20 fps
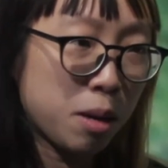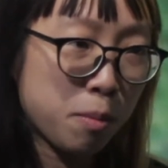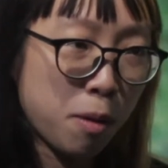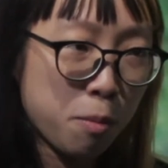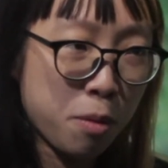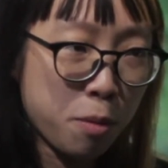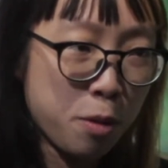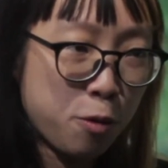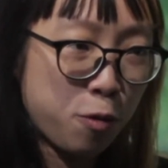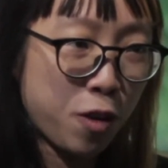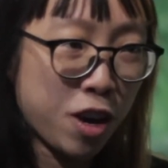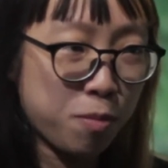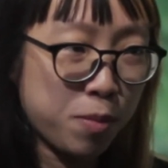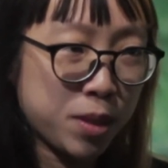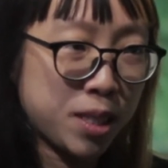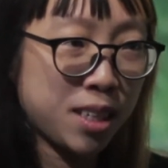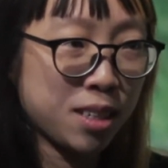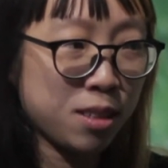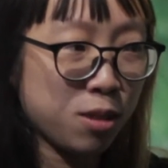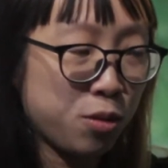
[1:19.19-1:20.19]
About maybe
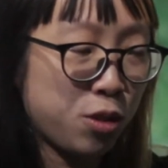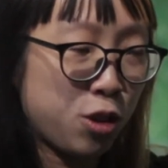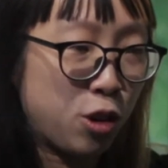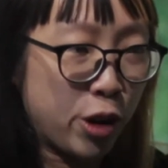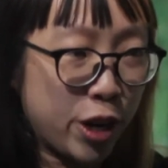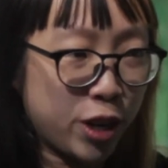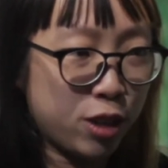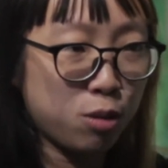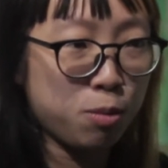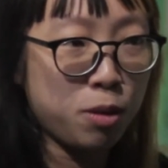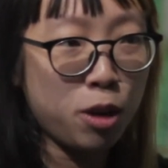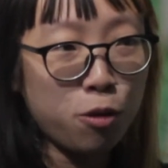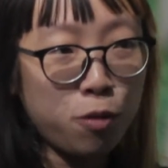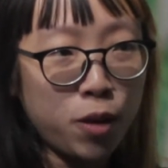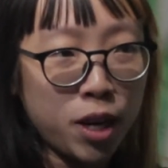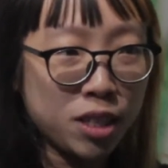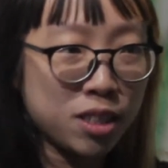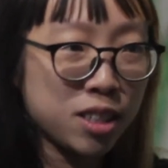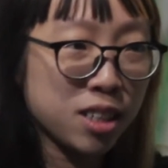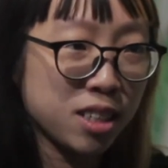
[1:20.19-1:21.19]
5% of the graves would be
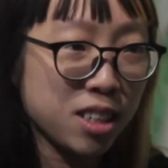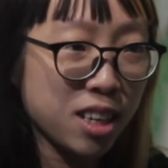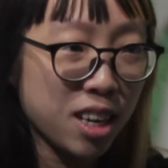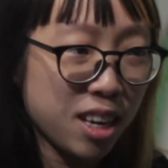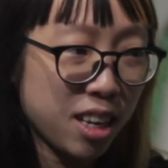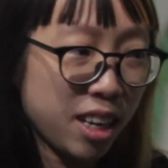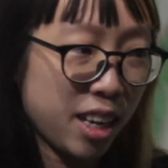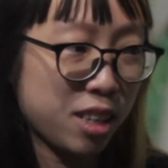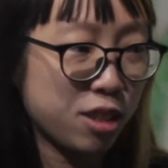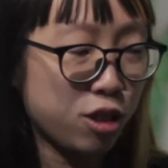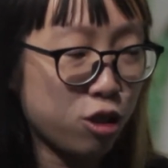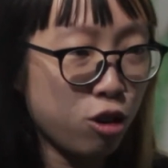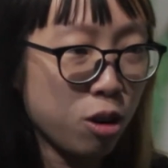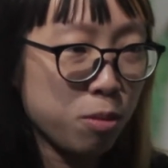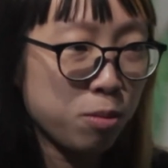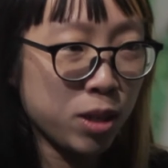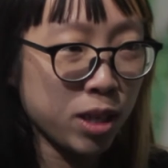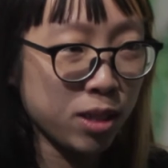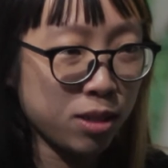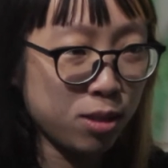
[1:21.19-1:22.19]
affected, like a
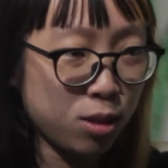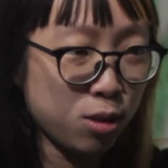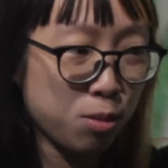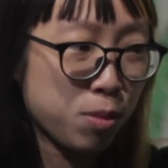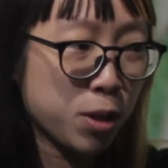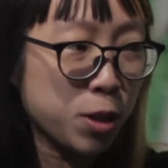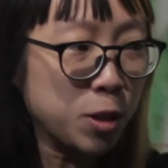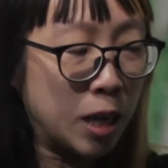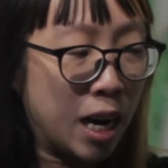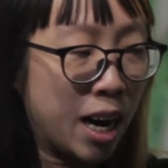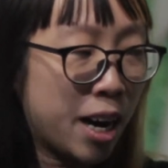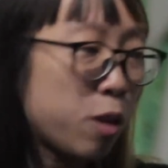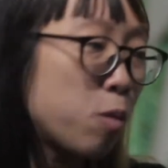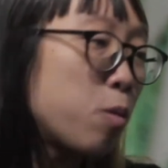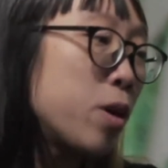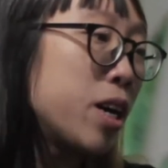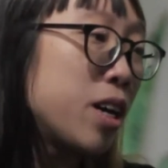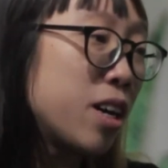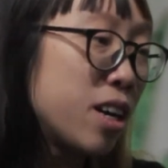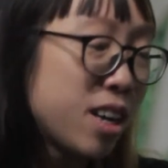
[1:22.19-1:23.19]
script just to build a
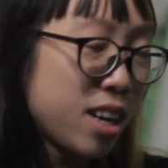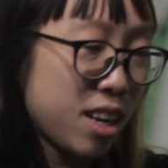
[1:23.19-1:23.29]
highway